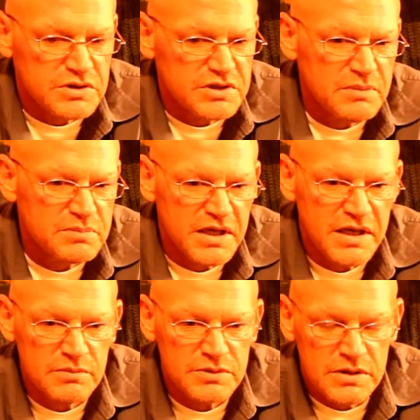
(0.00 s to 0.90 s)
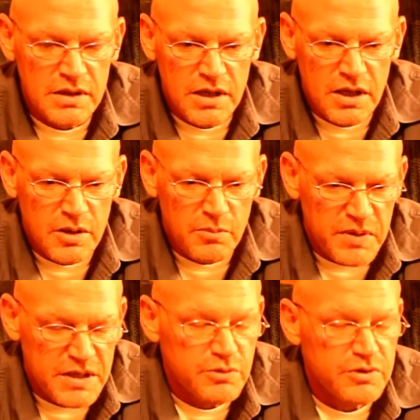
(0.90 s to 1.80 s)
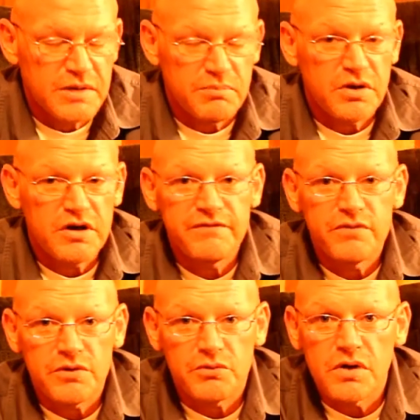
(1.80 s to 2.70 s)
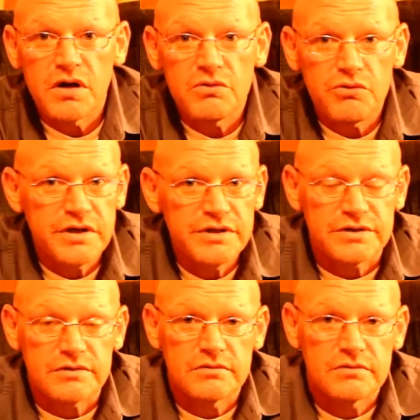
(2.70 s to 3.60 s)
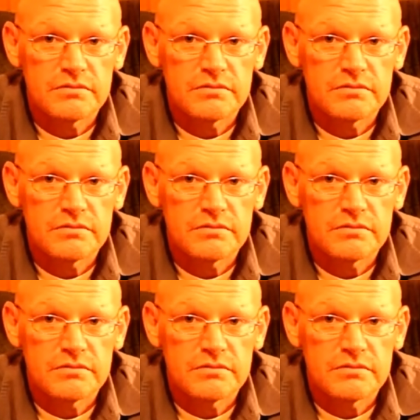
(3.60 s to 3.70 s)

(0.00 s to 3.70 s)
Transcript: But sometimes people get married for the wrong reason.